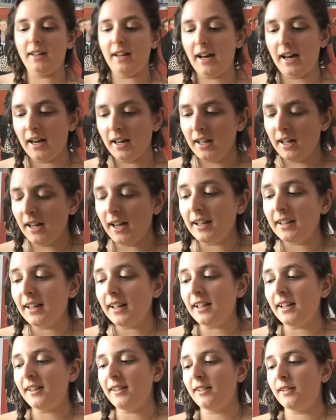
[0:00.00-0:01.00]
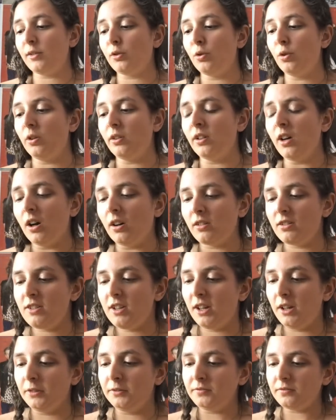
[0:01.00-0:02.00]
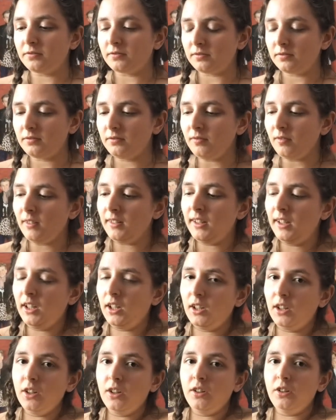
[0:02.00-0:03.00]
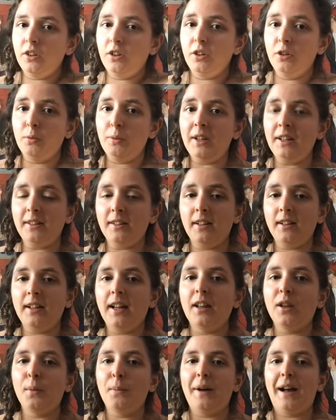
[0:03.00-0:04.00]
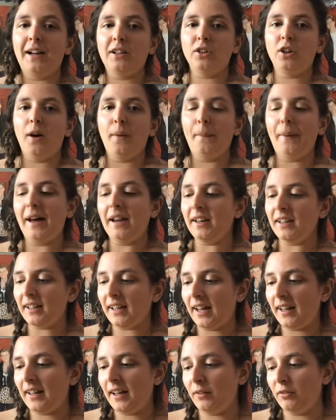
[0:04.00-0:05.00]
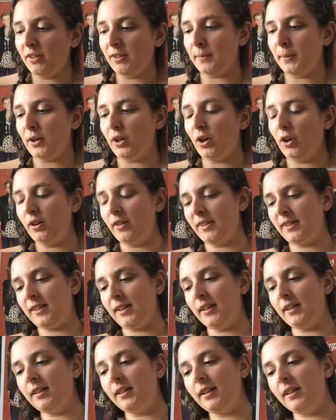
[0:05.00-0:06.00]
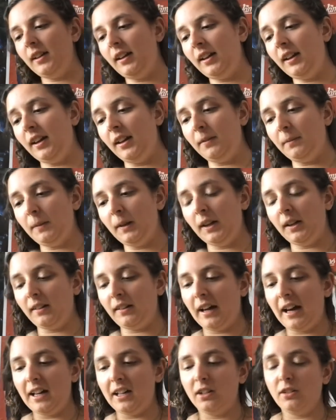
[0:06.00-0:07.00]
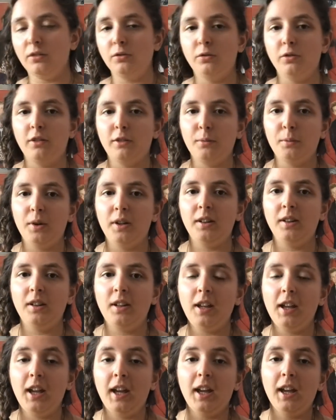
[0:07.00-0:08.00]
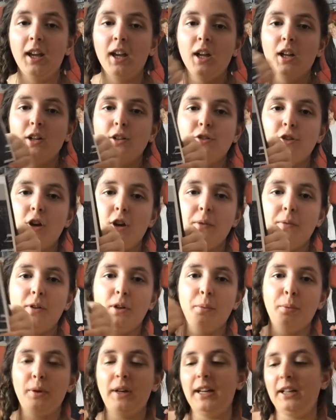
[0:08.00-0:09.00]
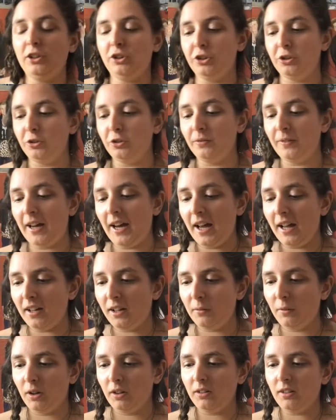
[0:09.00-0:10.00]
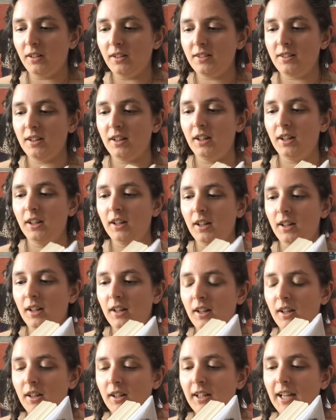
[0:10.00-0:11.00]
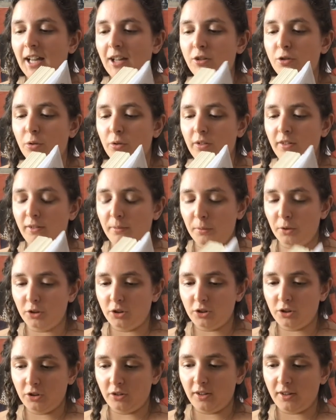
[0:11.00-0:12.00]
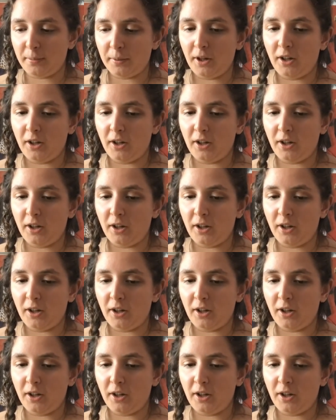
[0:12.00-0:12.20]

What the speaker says: here. And then this is going on to the reason that the band got back together was because he had been diagnosed with a terminal brain tumour and he wanted to get done as much done as